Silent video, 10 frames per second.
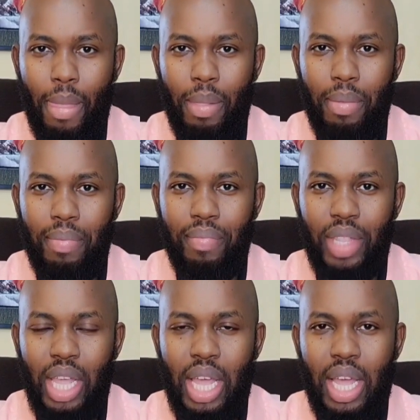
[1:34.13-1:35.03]

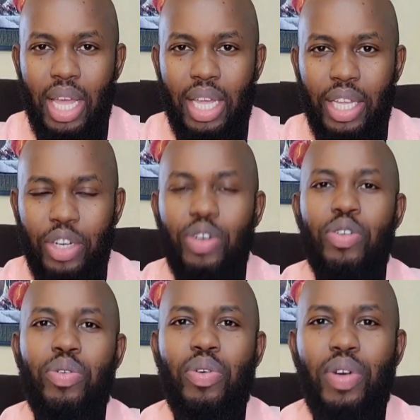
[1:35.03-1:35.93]
You
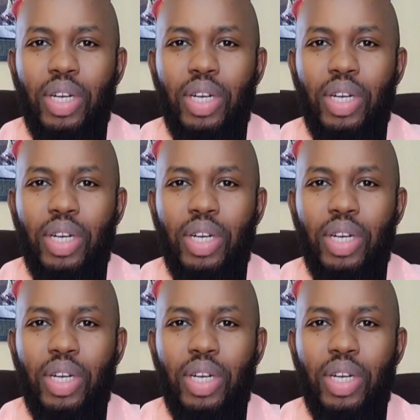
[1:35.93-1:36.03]
know,